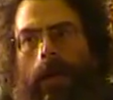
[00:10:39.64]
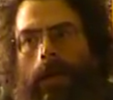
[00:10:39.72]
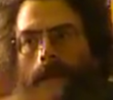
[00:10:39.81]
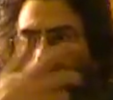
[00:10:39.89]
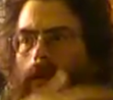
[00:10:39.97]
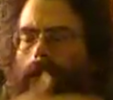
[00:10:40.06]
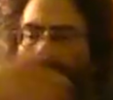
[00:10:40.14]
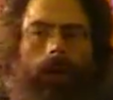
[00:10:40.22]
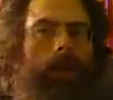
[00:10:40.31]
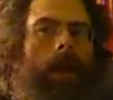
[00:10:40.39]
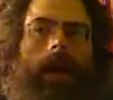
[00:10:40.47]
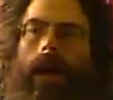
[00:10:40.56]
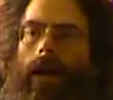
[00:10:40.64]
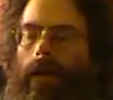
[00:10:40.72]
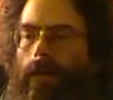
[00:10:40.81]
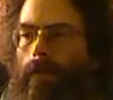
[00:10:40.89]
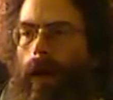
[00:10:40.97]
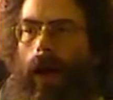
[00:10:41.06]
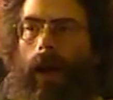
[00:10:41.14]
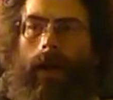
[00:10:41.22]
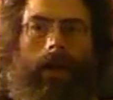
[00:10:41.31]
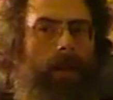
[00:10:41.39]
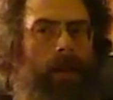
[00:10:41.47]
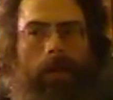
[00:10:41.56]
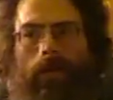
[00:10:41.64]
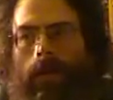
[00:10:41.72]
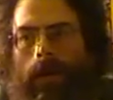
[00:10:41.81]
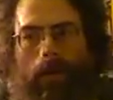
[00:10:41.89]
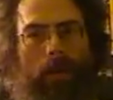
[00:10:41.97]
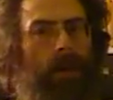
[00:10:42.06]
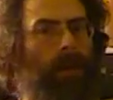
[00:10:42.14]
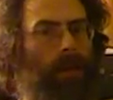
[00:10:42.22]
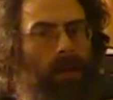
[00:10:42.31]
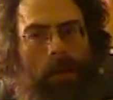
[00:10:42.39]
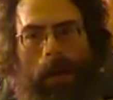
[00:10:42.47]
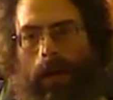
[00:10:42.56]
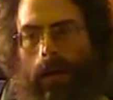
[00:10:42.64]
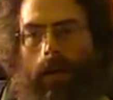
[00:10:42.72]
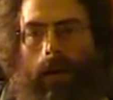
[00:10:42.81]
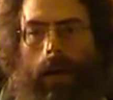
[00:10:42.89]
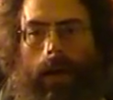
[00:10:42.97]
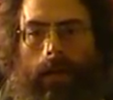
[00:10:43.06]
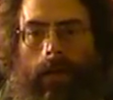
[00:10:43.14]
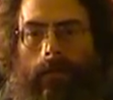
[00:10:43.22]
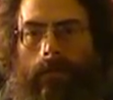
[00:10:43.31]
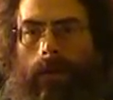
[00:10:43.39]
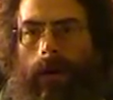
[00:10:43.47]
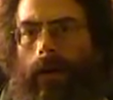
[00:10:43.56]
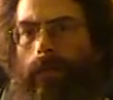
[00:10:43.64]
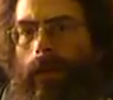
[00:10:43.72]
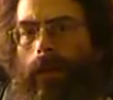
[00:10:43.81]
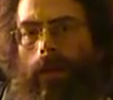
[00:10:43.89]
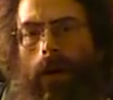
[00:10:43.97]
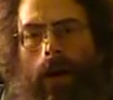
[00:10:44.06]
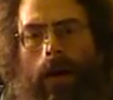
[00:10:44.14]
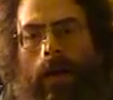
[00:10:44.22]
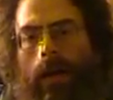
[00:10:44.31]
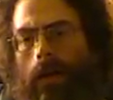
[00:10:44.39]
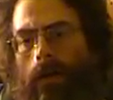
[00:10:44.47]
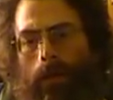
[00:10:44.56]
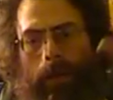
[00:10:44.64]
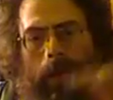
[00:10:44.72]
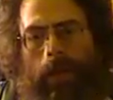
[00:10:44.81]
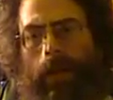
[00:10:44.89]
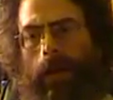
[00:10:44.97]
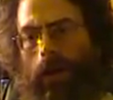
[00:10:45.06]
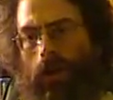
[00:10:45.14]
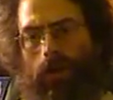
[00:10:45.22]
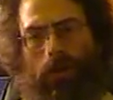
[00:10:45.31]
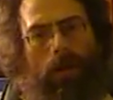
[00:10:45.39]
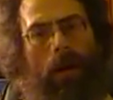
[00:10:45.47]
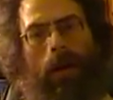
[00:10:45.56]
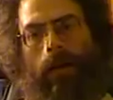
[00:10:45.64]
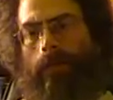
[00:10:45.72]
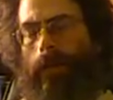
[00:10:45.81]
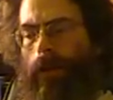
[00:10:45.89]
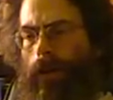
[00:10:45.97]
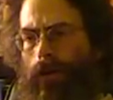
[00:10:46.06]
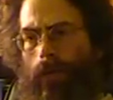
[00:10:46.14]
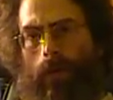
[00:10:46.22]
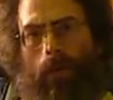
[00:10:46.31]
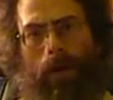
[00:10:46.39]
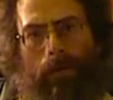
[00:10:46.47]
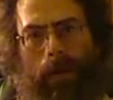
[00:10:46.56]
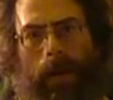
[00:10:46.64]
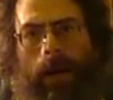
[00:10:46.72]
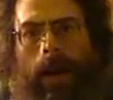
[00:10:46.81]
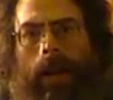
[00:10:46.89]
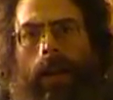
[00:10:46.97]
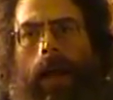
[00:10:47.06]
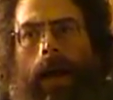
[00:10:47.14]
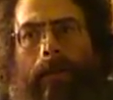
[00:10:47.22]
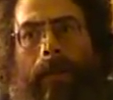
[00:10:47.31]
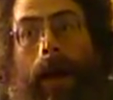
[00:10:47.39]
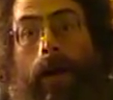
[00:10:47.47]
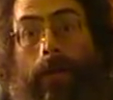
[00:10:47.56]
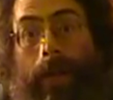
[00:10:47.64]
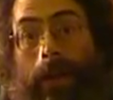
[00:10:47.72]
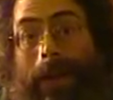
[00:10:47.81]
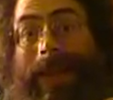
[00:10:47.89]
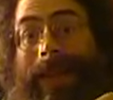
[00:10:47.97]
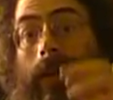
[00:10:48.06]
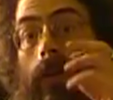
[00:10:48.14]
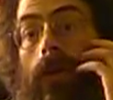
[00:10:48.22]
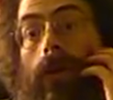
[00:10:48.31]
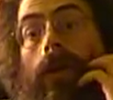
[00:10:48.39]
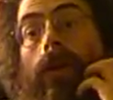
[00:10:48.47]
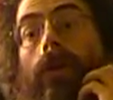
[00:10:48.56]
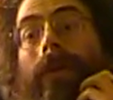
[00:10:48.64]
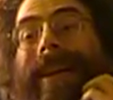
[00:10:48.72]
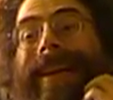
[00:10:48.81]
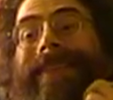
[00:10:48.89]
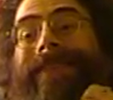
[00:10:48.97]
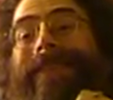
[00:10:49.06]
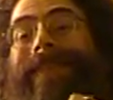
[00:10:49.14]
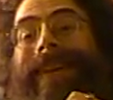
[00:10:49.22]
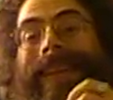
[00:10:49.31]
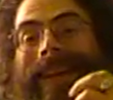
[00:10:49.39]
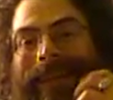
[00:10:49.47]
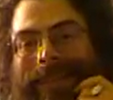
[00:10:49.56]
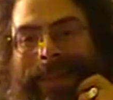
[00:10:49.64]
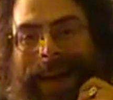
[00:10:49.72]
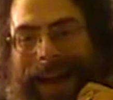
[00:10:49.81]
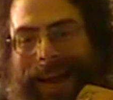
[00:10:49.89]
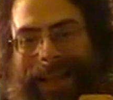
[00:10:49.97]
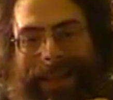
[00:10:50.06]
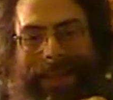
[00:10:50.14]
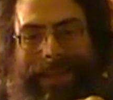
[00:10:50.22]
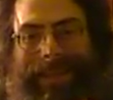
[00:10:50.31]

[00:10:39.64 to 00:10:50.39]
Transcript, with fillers: So just put that out of your mind, unless you get really lucky at some point. We saw with this initial starting position where one player had a lot of power, they still couldn't do it even with an alliance,